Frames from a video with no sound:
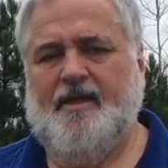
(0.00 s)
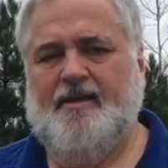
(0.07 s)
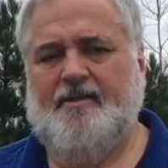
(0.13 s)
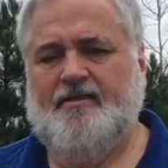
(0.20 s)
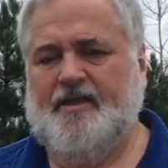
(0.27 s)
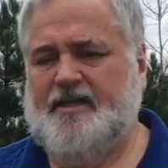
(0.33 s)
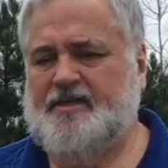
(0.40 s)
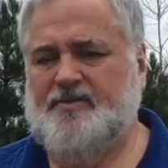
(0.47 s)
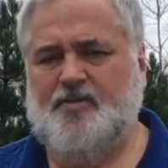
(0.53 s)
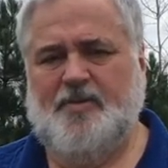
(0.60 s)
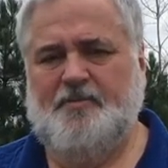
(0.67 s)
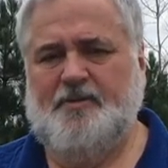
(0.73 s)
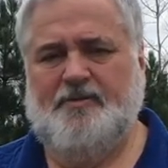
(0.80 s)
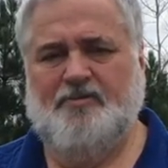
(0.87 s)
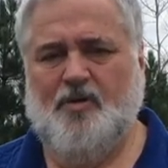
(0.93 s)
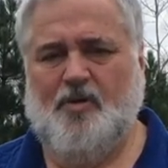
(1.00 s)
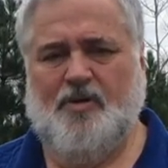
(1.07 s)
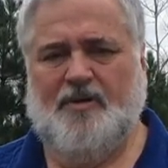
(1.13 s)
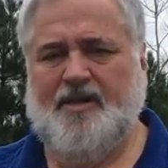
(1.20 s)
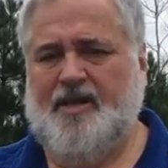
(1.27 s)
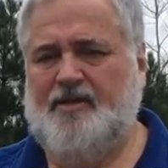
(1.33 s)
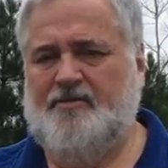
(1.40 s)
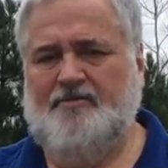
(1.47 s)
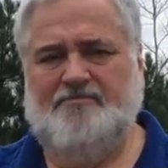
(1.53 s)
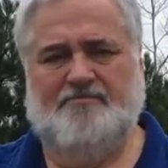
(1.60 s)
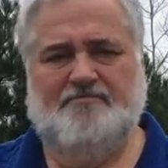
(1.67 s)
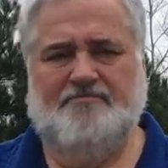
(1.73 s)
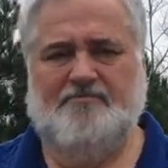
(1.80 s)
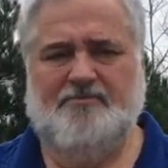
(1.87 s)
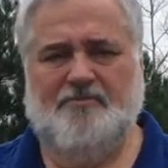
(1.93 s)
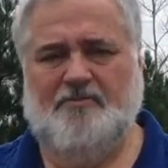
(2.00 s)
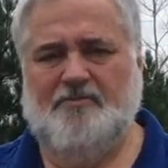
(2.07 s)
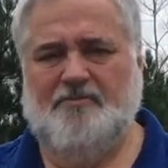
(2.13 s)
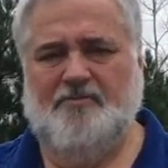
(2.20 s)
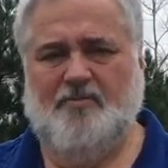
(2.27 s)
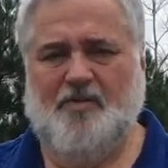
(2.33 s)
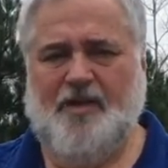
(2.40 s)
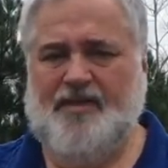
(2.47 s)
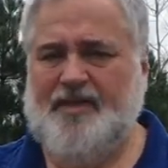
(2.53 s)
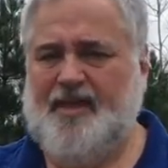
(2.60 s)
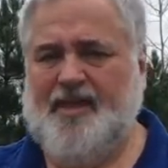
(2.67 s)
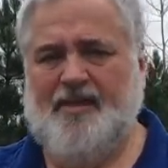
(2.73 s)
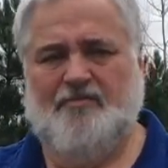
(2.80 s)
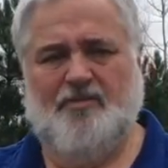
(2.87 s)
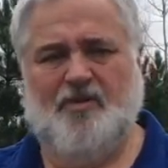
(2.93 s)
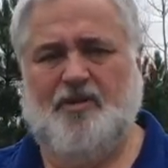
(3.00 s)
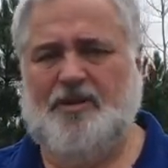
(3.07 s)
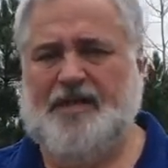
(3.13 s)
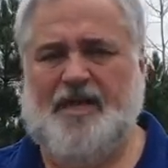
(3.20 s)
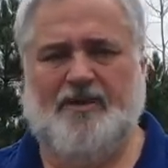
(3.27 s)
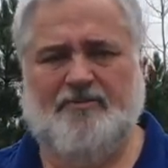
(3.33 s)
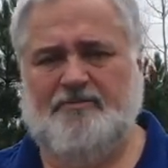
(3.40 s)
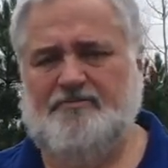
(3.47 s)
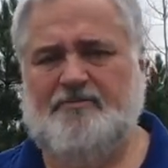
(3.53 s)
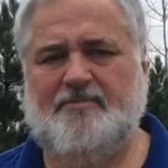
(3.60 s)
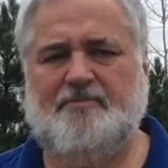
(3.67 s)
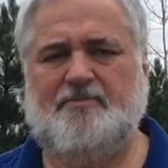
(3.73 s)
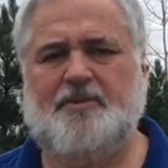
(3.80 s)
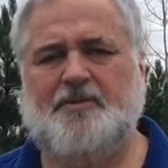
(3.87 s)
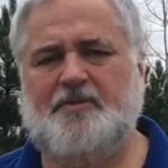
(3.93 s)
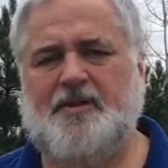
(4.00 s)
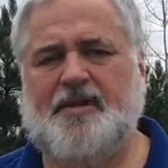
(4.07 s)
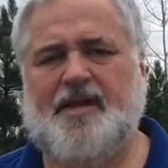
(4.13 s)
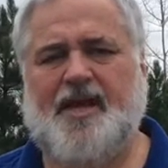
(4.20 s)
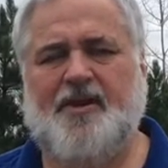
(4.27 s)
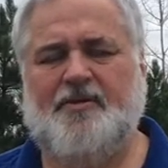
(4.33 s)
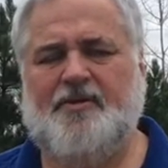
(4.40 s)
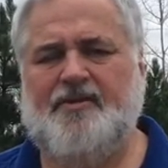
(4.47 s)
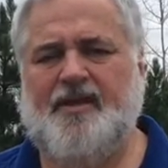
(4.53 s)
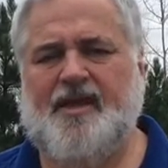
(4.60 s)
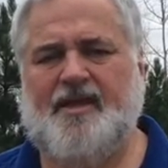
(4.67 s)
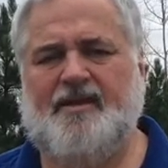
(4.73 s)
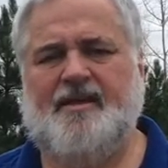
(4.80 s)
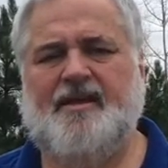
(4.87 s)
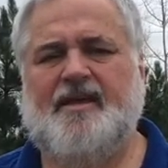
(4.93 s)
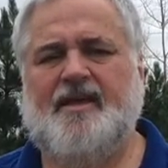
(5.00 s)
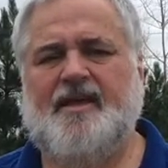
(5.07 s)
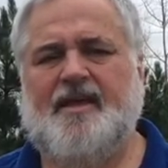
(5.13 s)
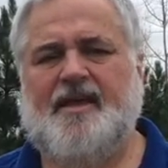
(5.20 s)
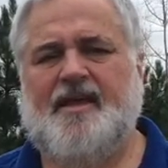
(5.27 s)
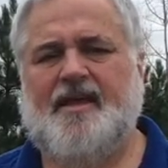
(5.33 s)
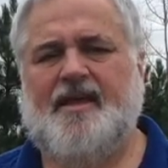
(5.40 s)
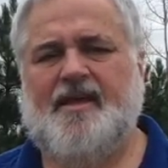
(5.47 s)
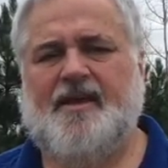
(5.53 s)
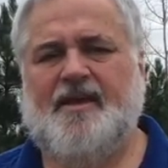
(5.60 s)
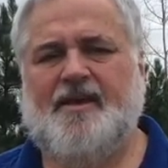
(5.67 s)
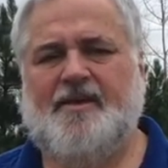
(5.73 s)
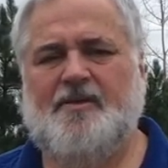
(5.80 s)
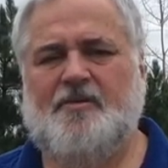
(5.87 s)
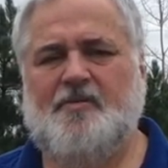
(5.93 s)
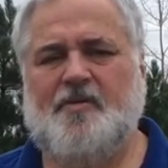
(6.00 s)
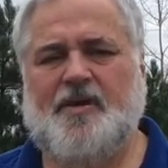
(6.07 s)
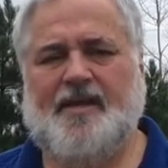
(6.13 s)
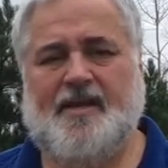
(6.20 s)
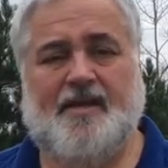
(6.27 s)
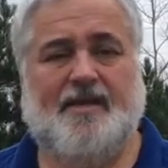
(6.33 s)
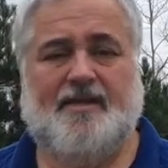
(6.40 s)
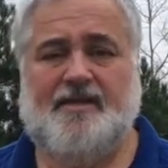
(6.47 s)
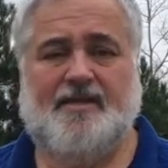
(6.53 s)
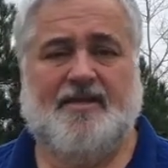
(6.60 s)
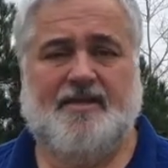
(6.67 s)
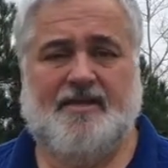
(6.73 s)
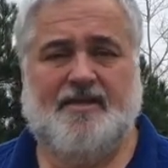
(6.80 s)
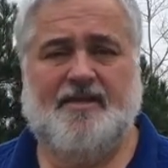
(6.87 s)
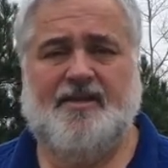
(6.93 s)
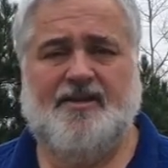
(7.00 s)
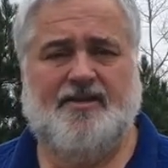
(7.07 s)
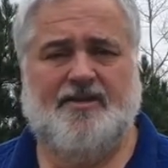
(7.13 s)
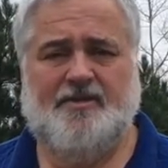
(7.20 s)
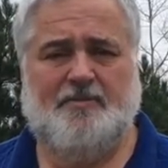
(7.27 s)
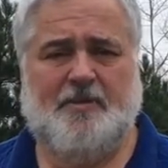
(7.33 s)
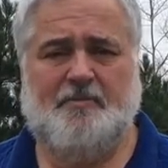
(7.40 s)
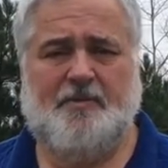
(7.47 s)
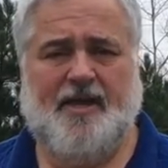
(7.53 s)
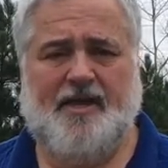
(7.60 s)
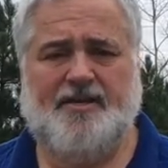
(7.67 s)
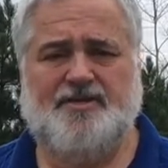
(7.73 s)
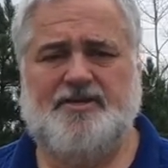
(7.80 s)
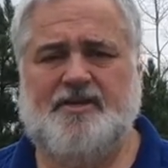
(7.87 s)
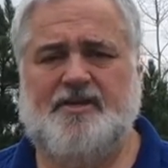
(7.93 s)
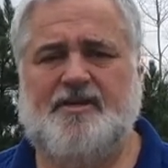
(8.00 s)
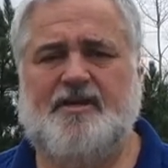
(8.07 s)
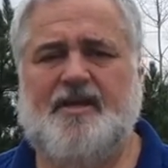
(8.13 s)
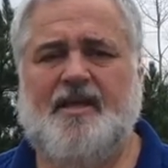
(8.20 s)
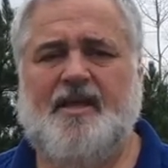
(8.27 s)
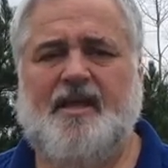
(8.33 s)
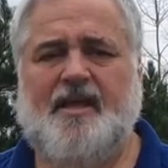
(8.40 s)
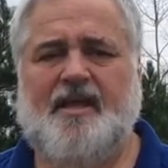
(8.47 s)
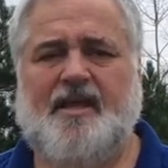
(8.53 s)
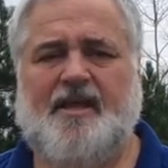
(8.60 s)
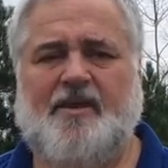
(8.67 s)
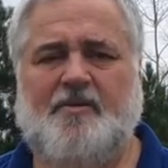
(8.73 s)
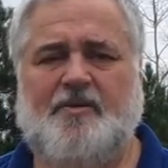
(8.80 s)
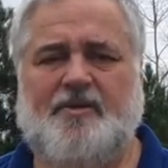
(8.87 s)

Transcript: These will be rolled out when they get rolled out. Between now and then, We need to continue to be patient with